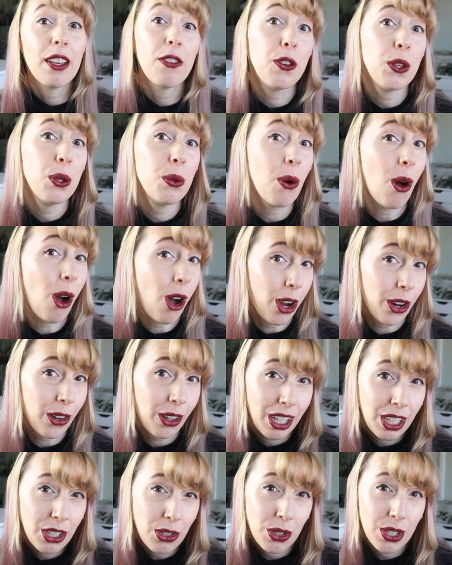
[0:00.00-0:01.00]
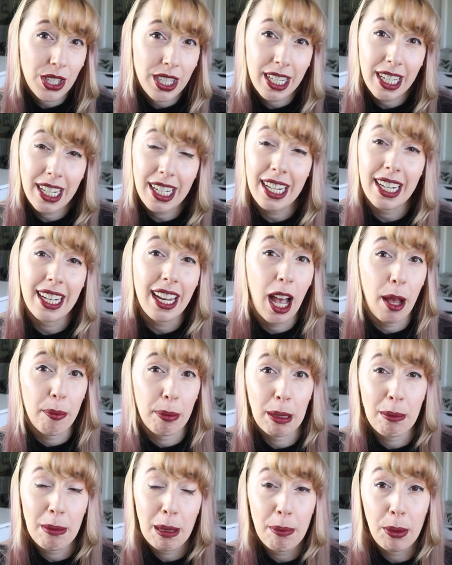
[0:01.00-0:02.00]
If you are interested in
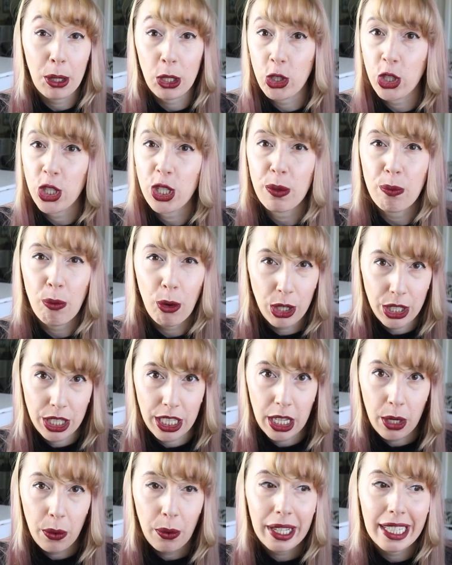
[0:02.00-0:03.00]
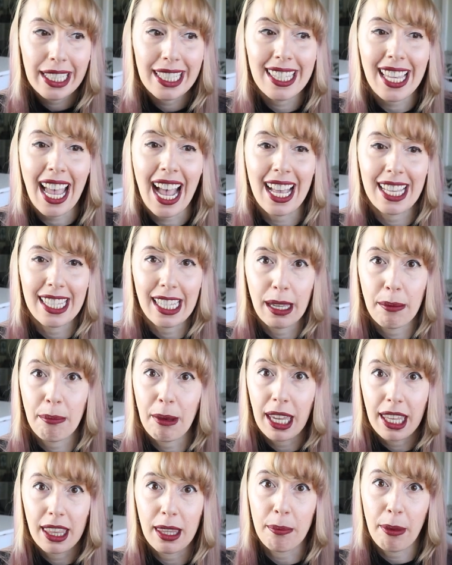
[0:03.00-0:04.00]
helping me purchase more sequins as I
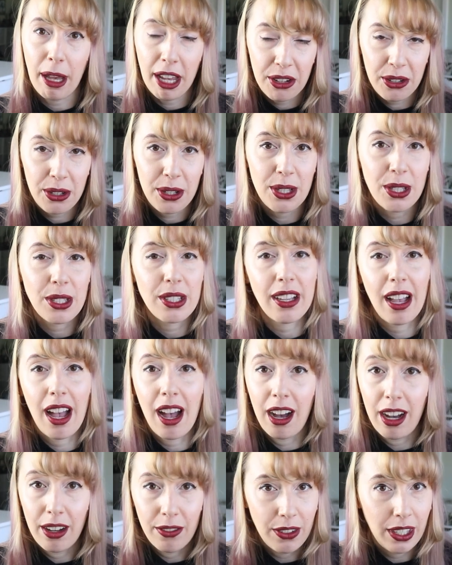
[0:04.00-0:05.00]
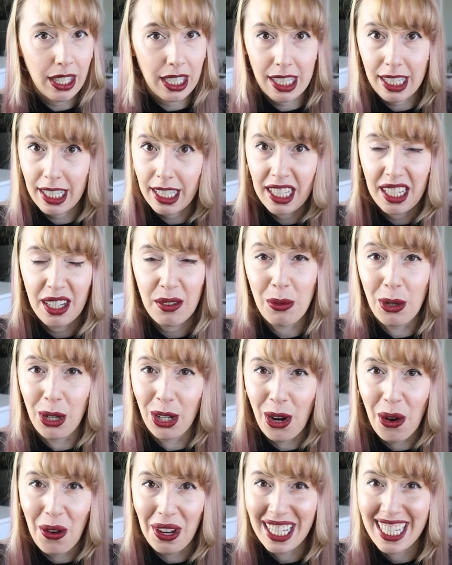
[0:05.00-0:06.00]
make the petals, obviously
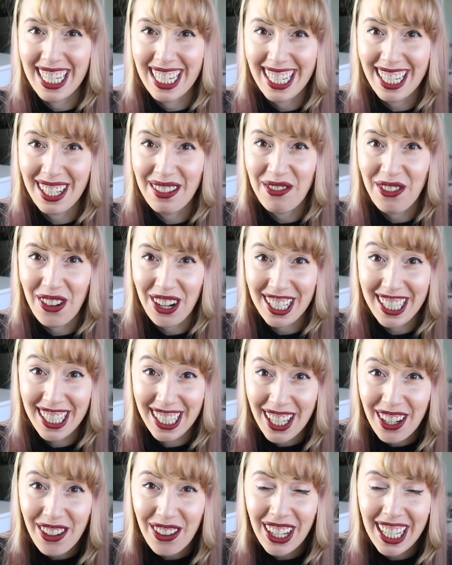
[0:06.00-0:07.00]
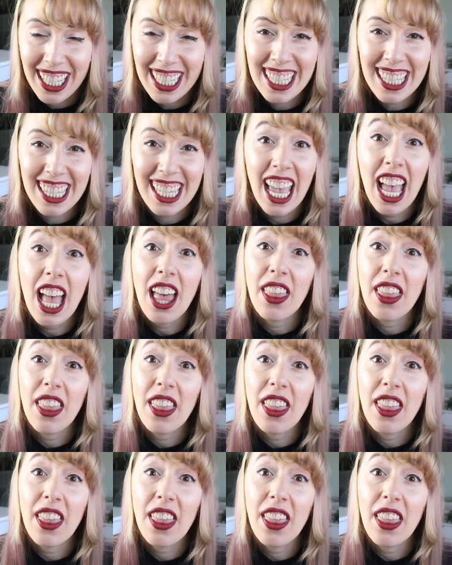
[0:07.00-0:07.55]
we're going to need more sequins,